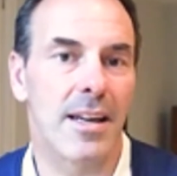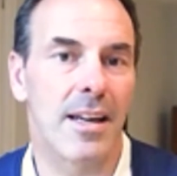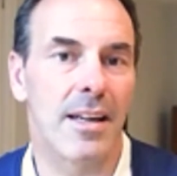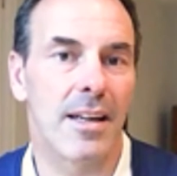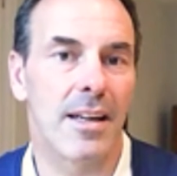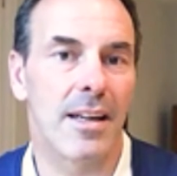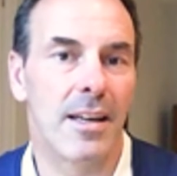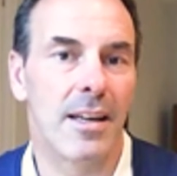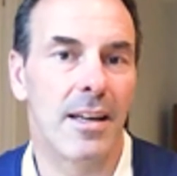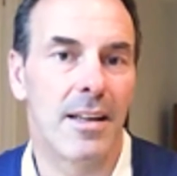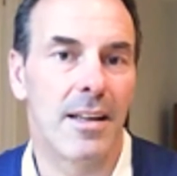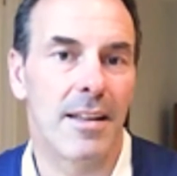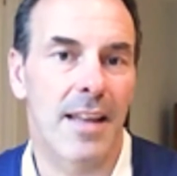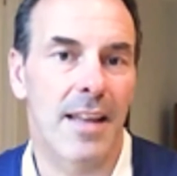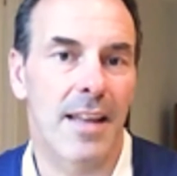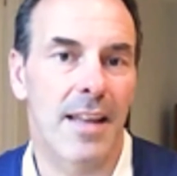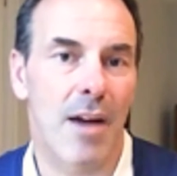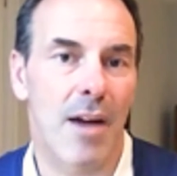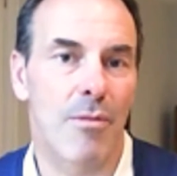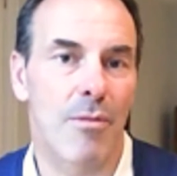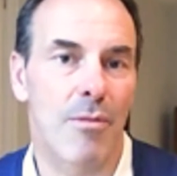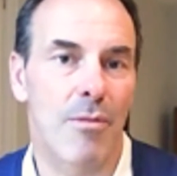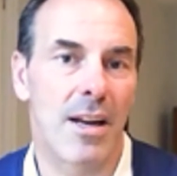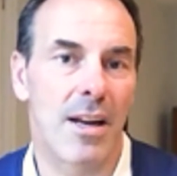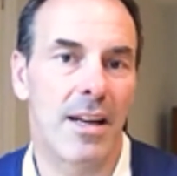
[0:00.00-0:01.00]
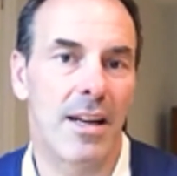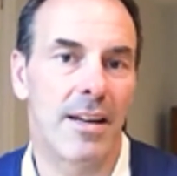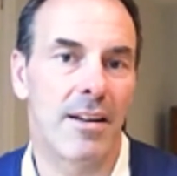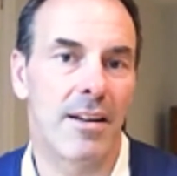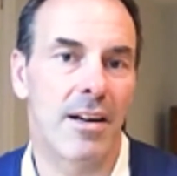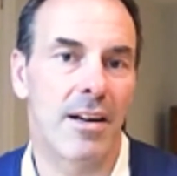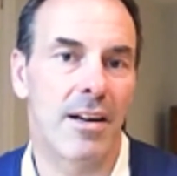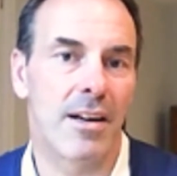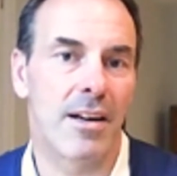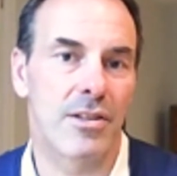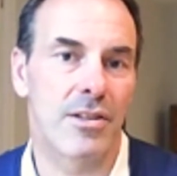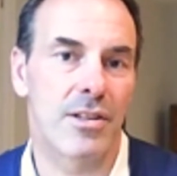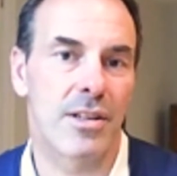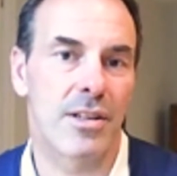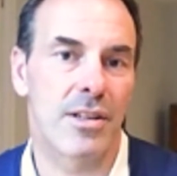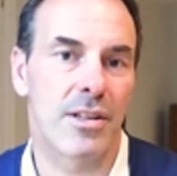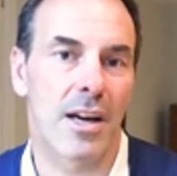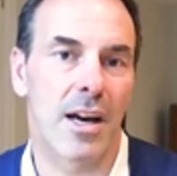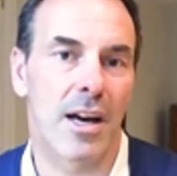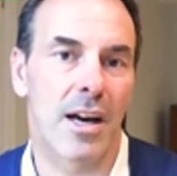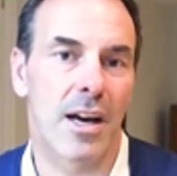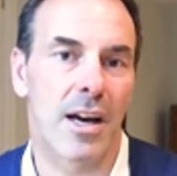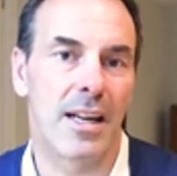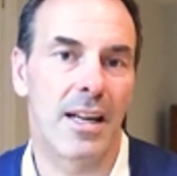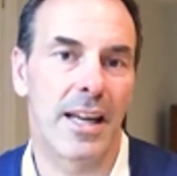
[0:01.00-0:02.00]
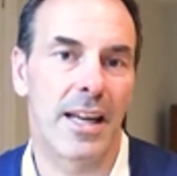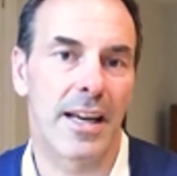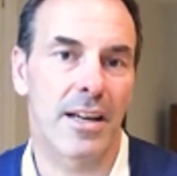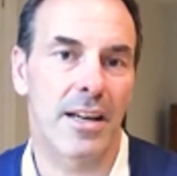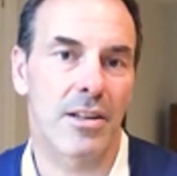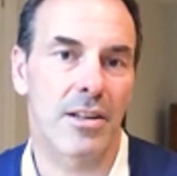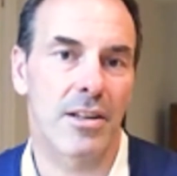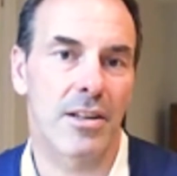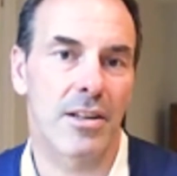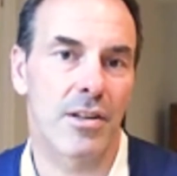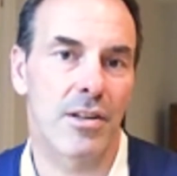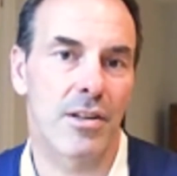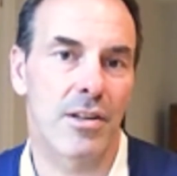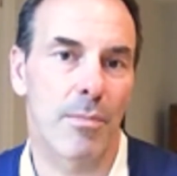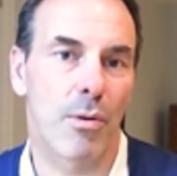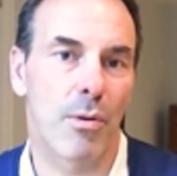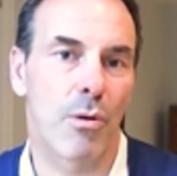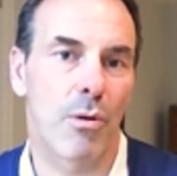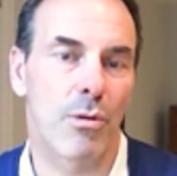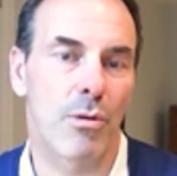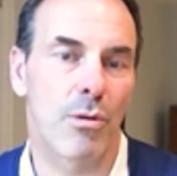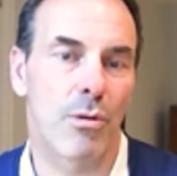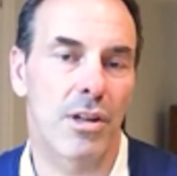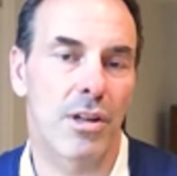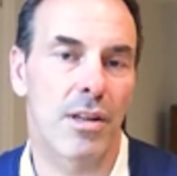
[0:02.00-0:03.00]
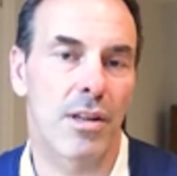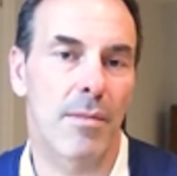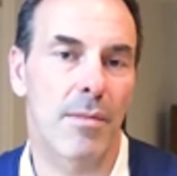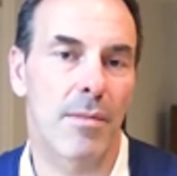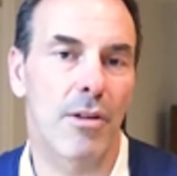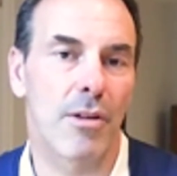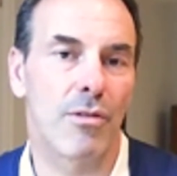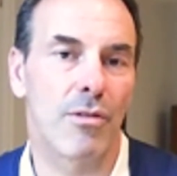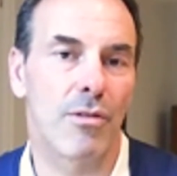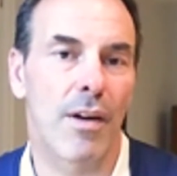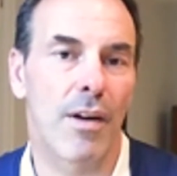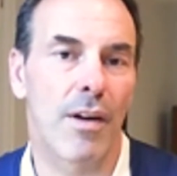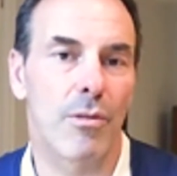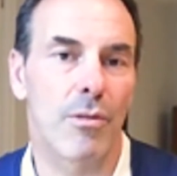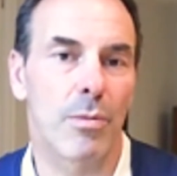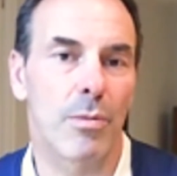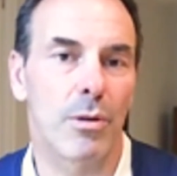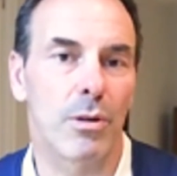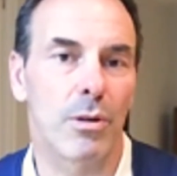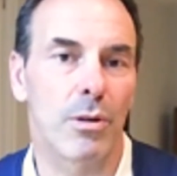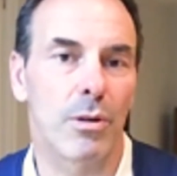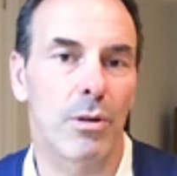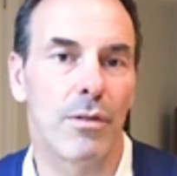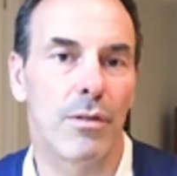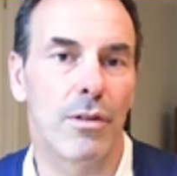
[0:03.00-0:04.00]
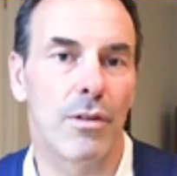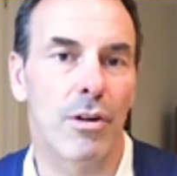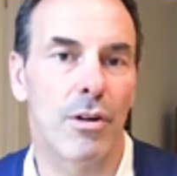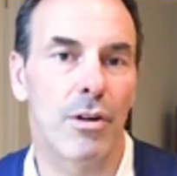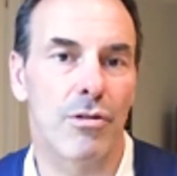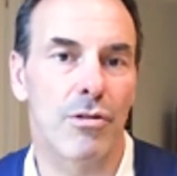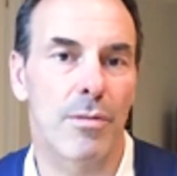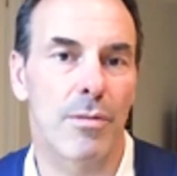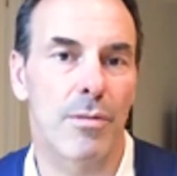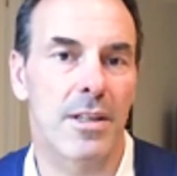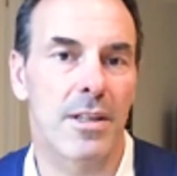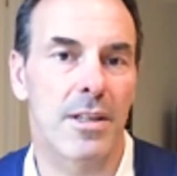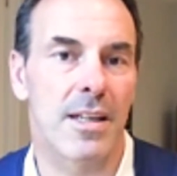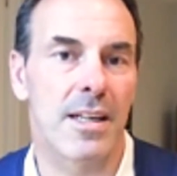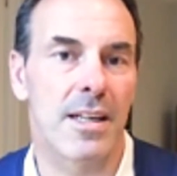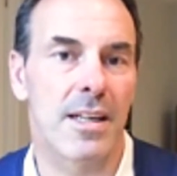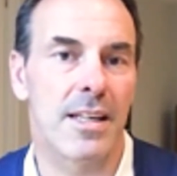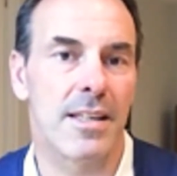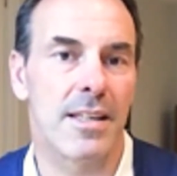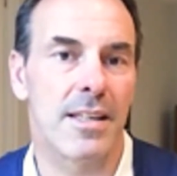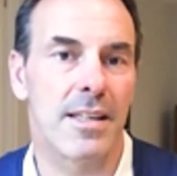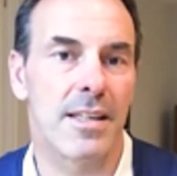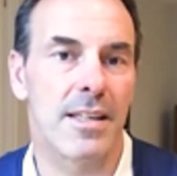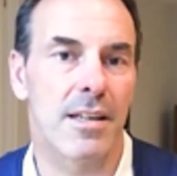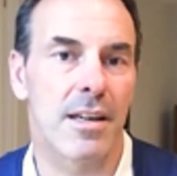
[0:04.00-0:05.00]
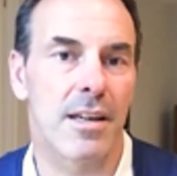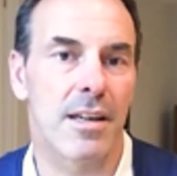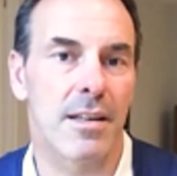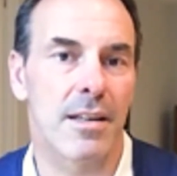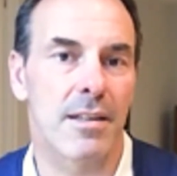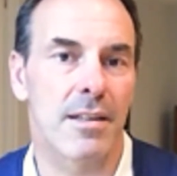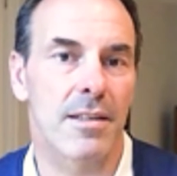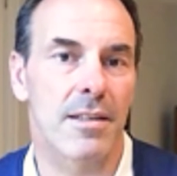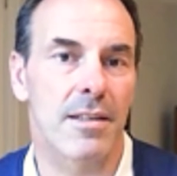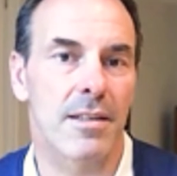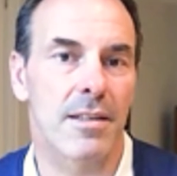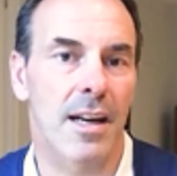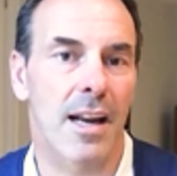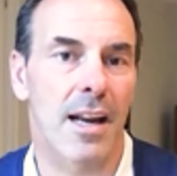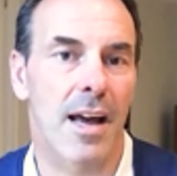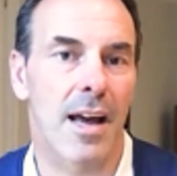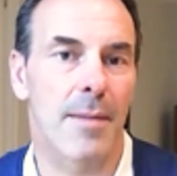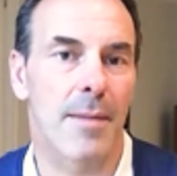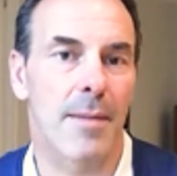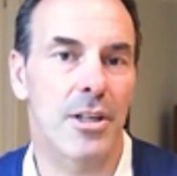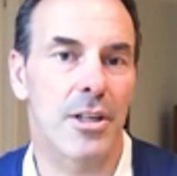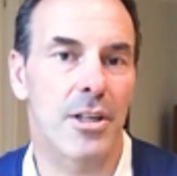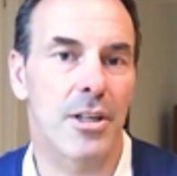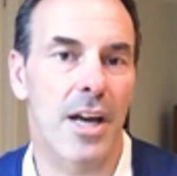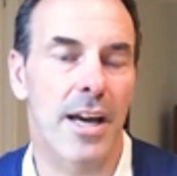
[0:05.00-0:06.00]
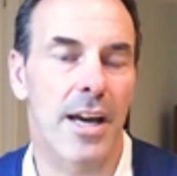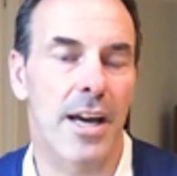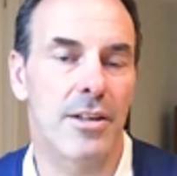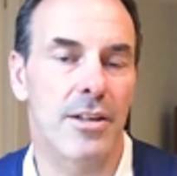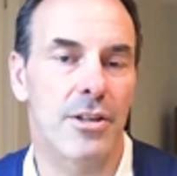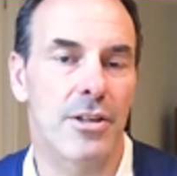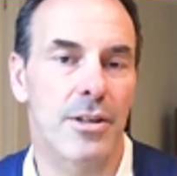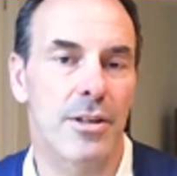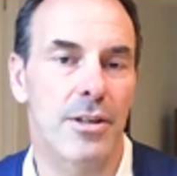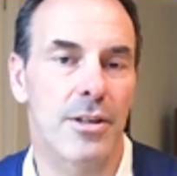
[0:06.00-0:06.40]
And that really does link to the poorest and the most vulnerable who've contributed least to climate change.